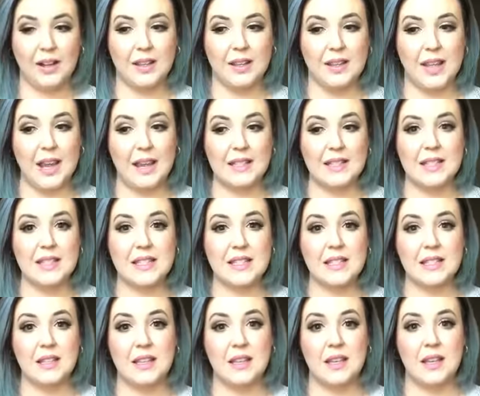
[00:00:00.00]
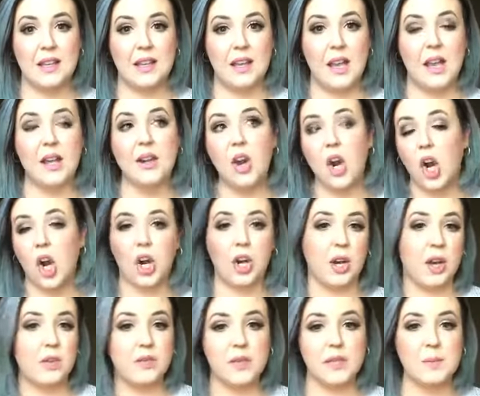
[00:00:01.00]
That's unheard
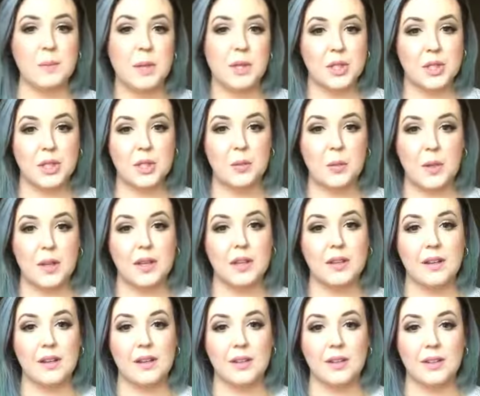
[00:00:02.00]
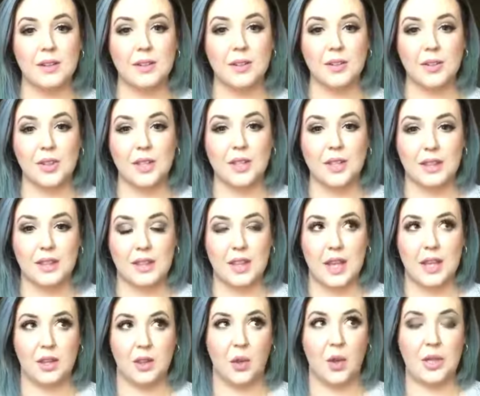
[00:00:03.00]
of, especially when literally
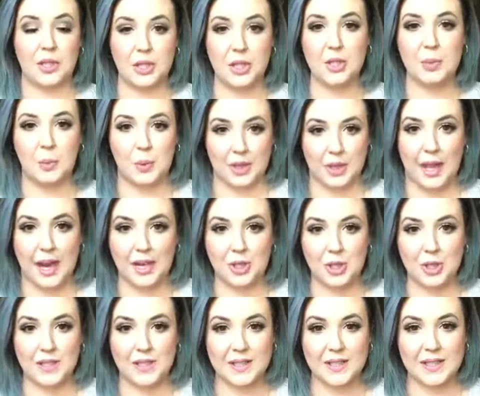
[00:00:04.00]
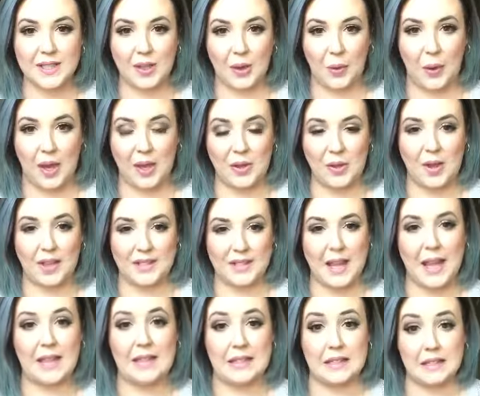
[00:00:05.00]
they launched with lashes. Okay, you guys,
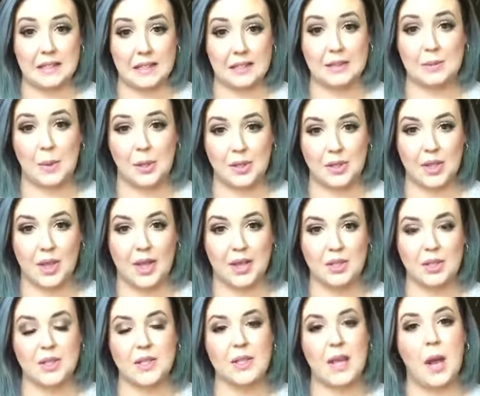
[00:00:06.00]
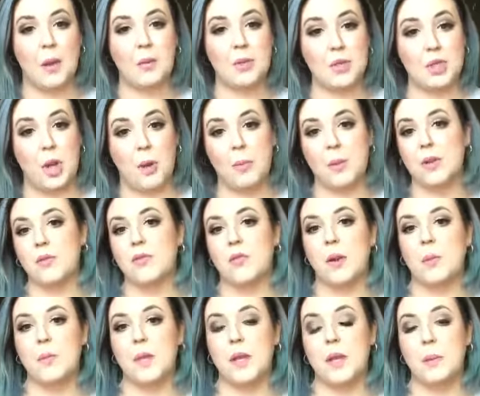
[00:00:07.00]
they had 6 pairs of lashes. I was shopping
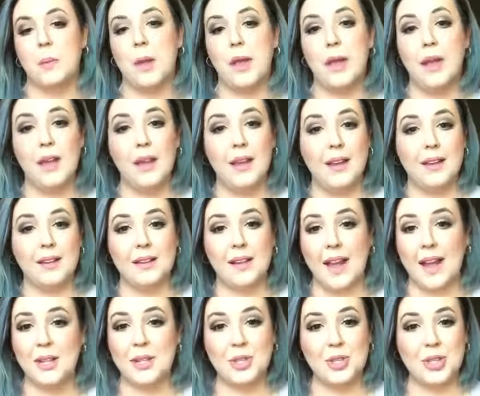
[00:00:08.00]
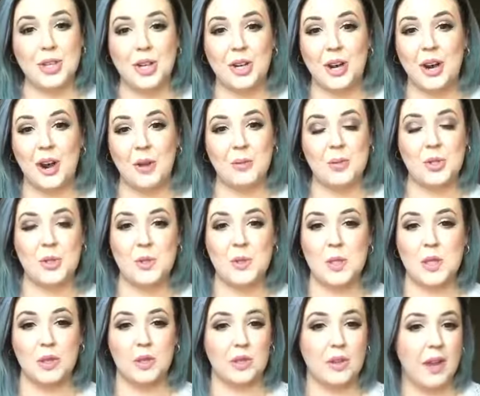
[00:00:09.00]
from them last year. I was
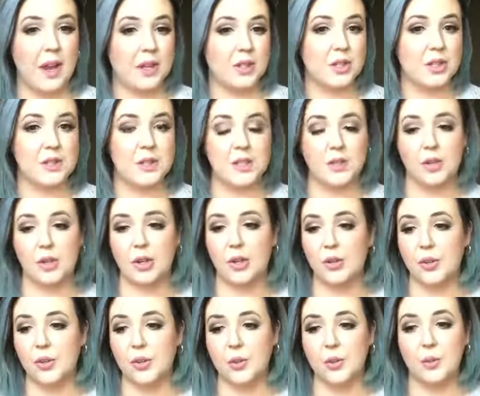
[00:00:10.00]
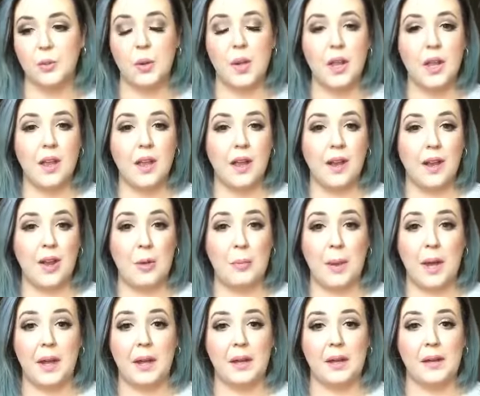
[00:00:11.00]
using their lashes and their glue on
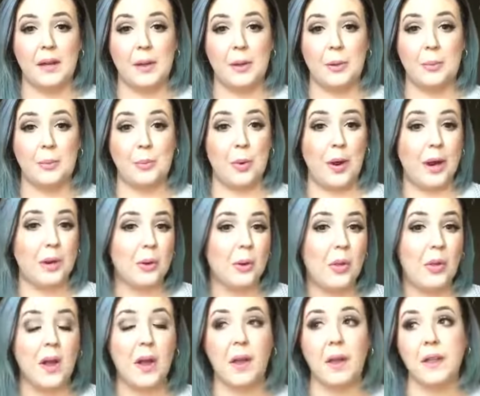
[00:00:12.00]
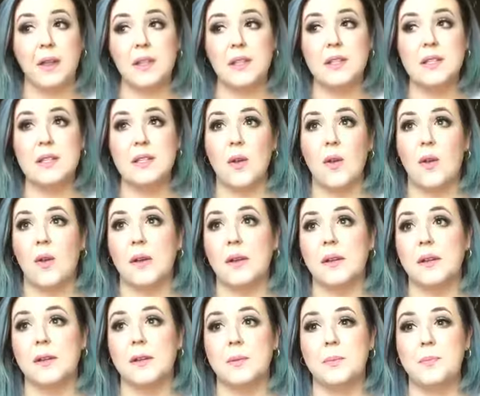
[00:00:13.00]
my bridal clients,
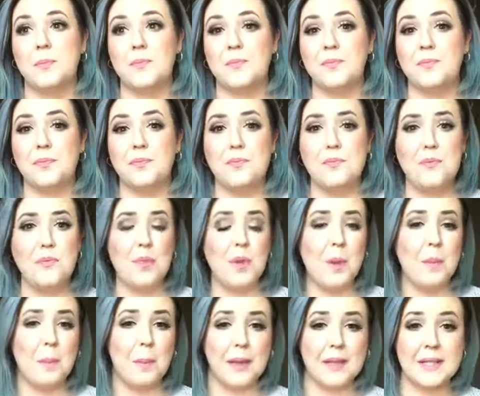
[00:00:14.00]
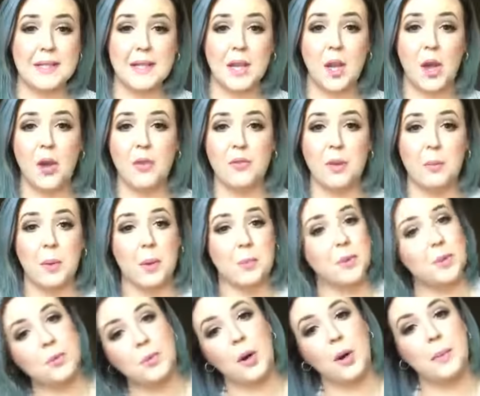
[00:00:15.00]
on myself and my
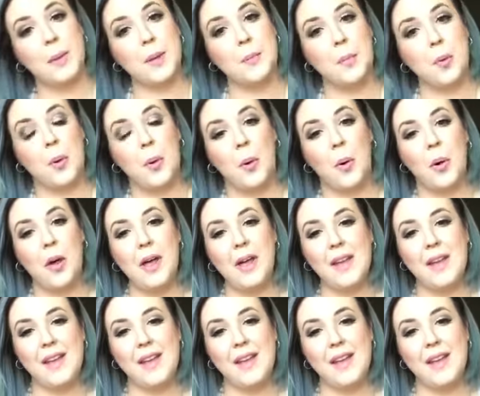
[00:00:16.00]
boudoir people.